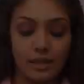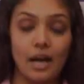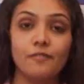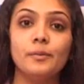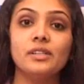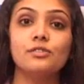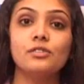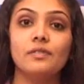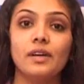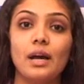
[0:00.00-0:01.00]
Government
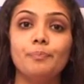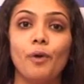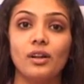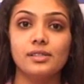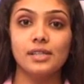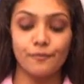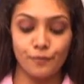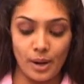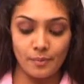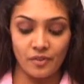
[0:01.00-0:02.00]
to develop policy
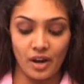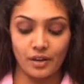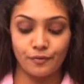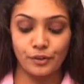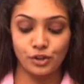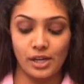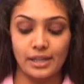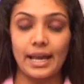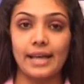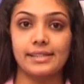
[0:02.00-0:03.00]
framework for
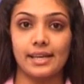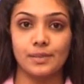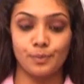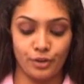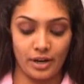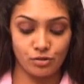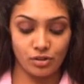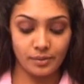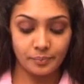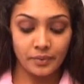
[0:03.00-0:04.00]
shale gas exploration.